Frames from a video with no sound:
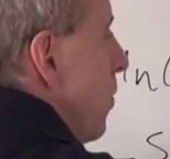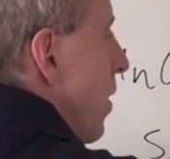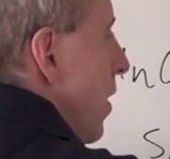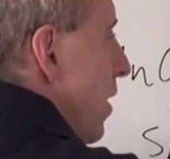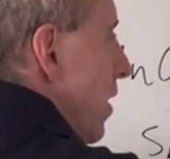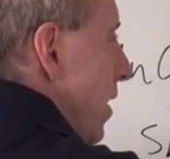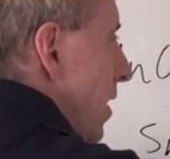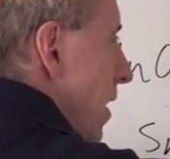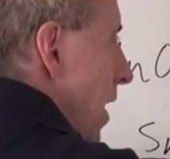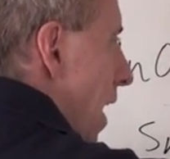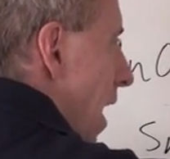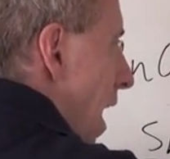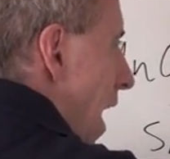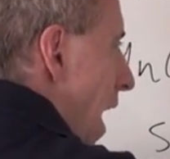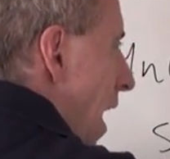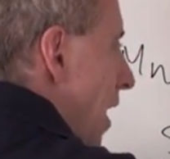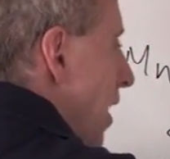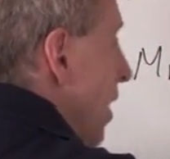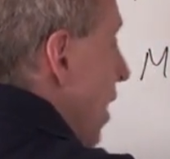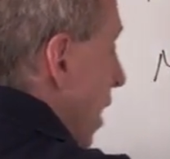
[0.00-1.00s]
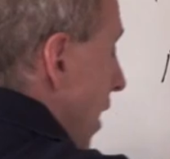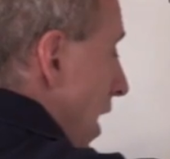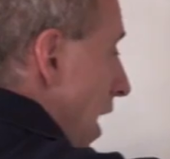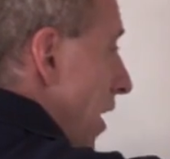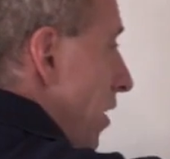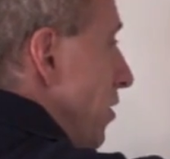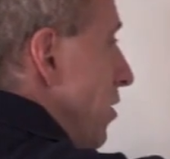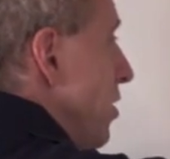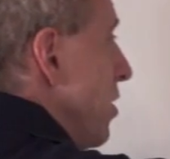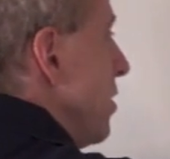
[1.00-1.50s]
then you need you got
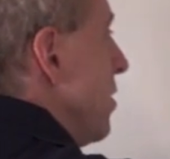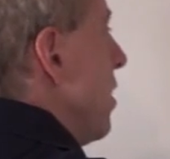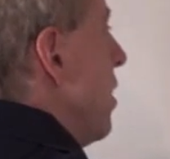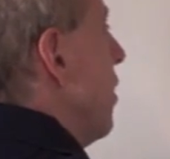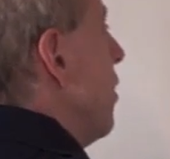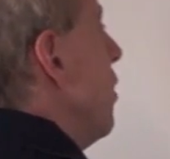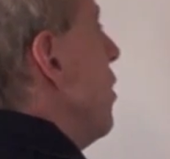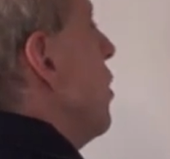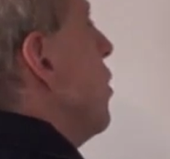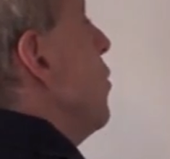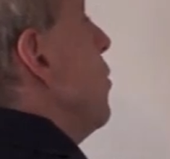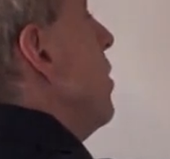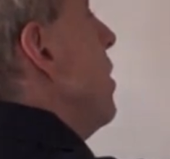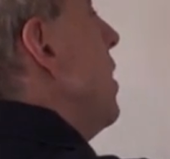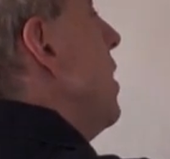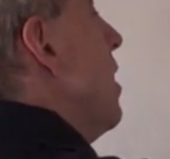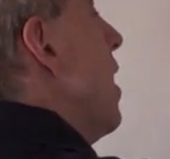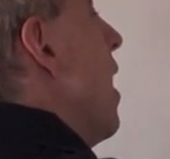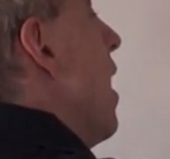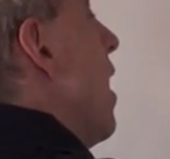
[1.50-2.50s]
hydrogens here, you need